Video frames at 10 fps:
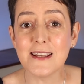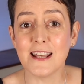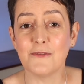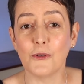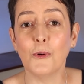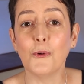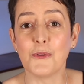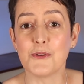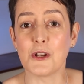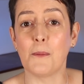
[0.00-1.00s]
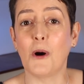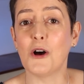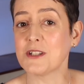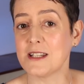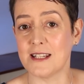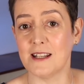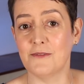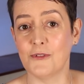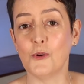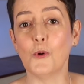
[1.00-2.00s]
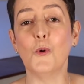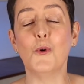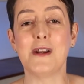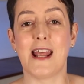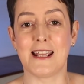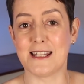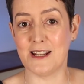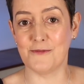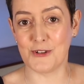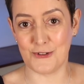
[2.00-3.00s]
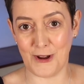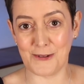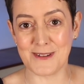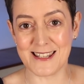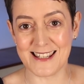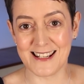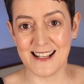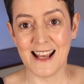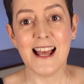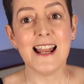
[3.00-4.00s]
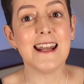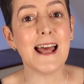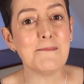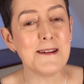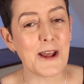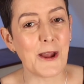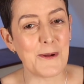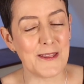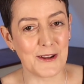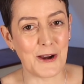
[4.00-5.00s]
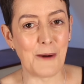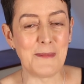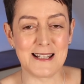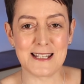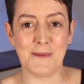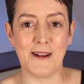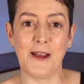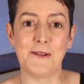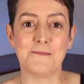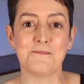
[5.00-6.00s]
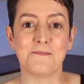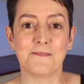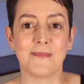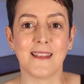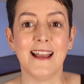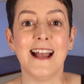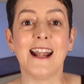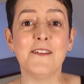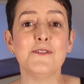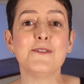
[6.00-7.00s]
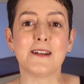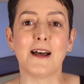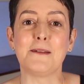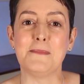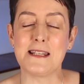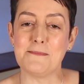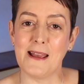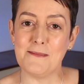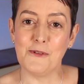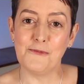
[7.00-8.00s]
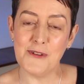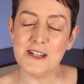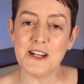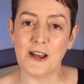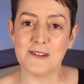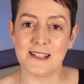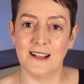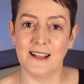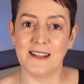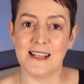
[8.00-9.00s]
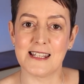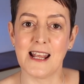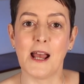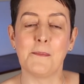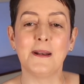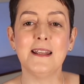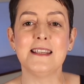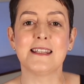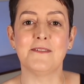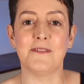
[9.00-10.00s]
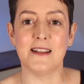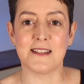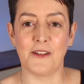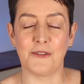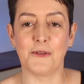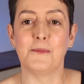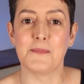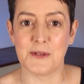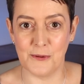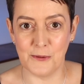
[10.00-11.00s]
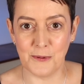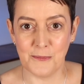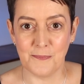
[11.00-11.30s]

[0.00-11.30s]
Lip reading: give others positive or negative strokes? Let me know in the comments below. And if you'd like me to make more videos like this, please give it a thumbs up.